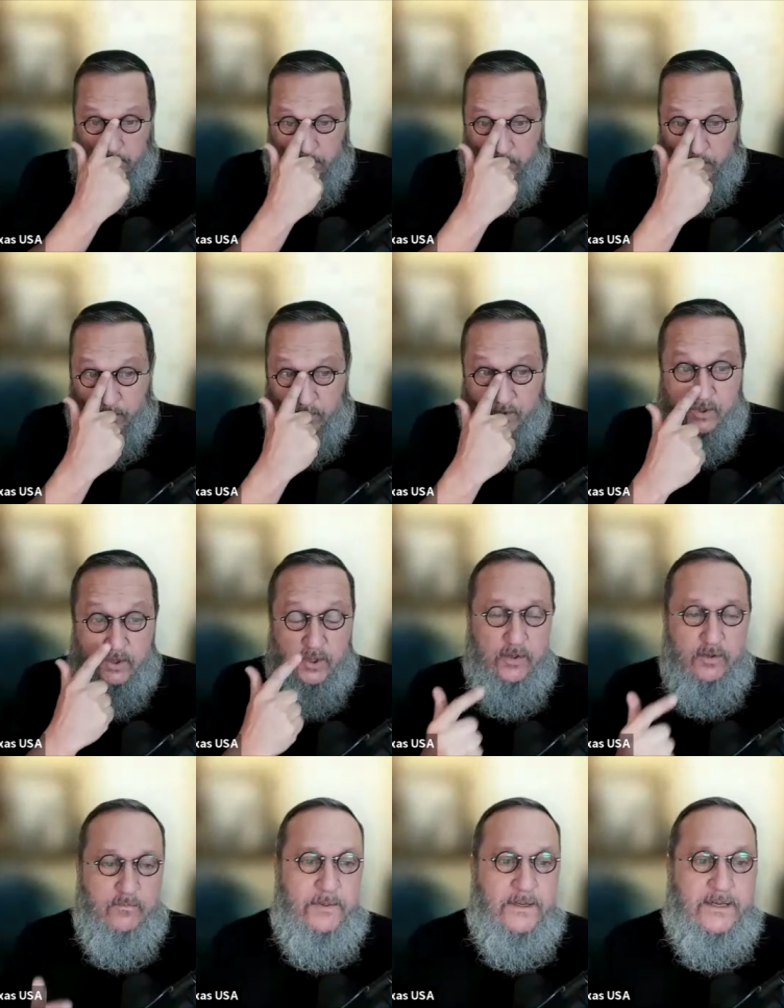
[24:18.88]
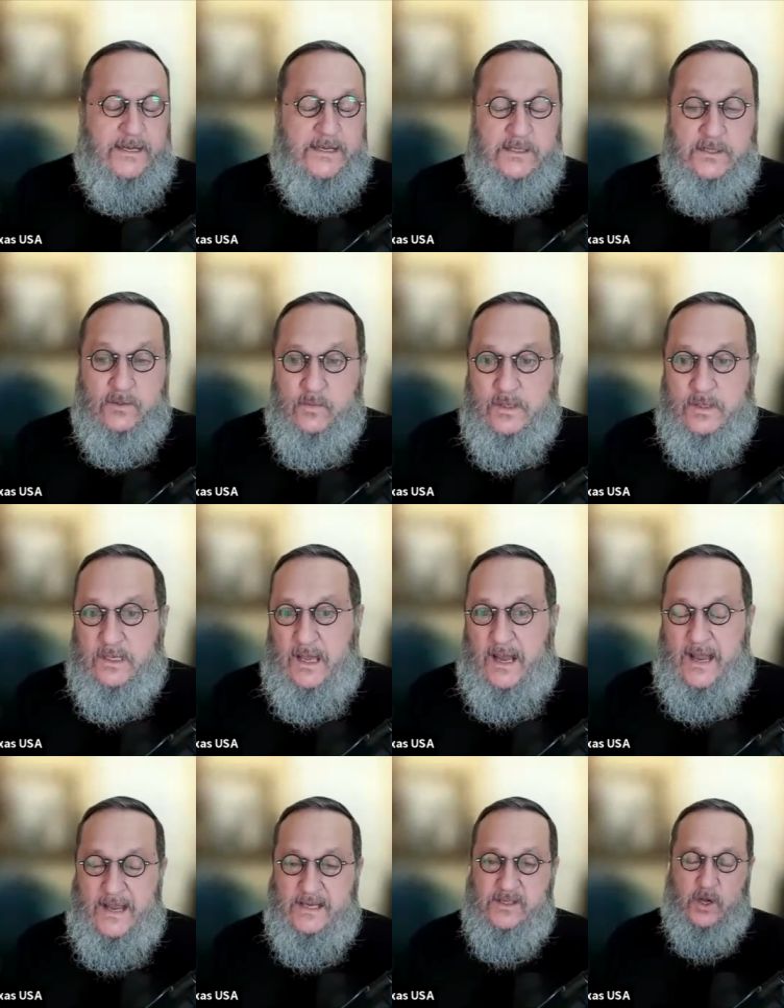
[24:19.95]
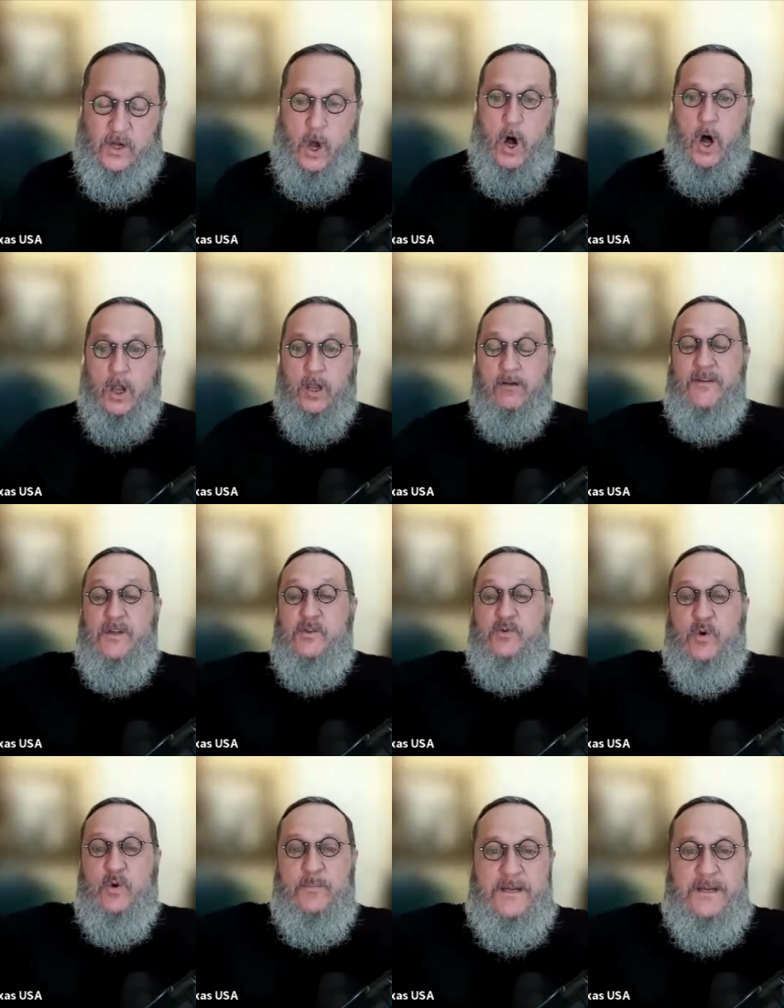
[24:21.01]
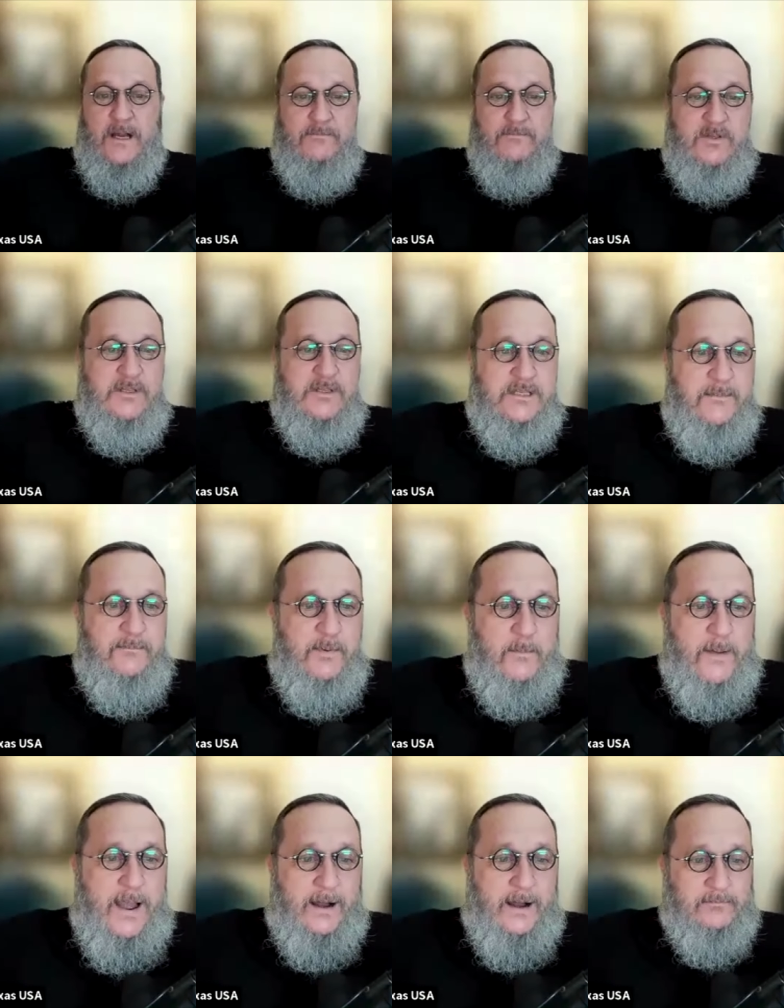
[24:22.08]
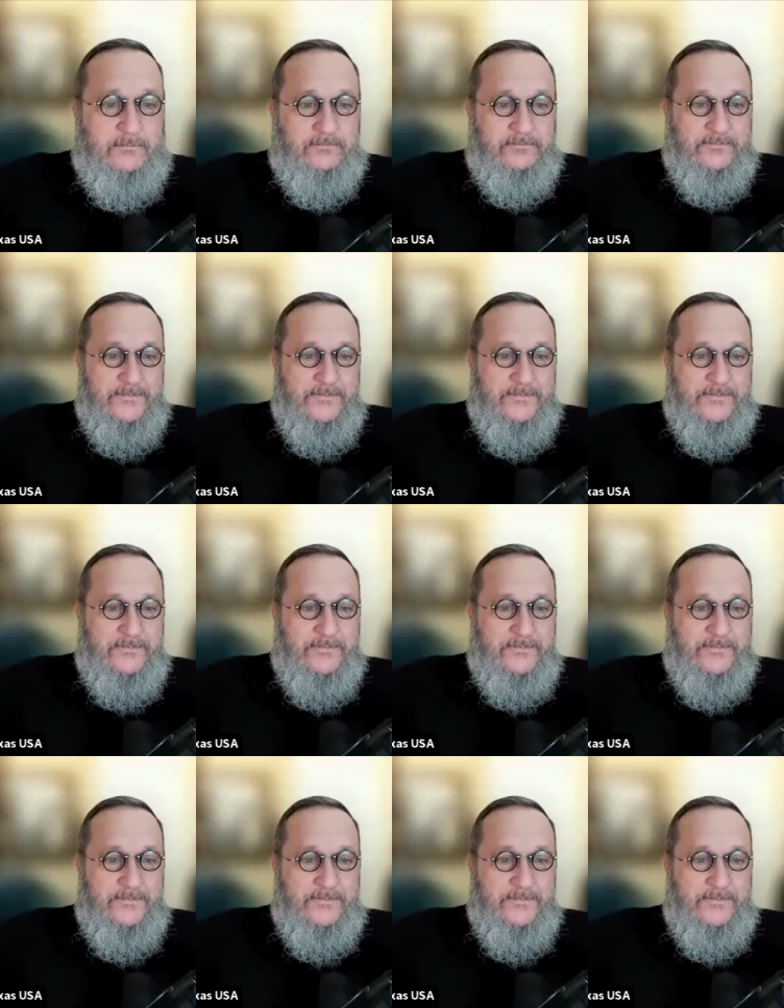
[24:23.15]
We will soon begin to realize that all of Israel becomes the Temple Mount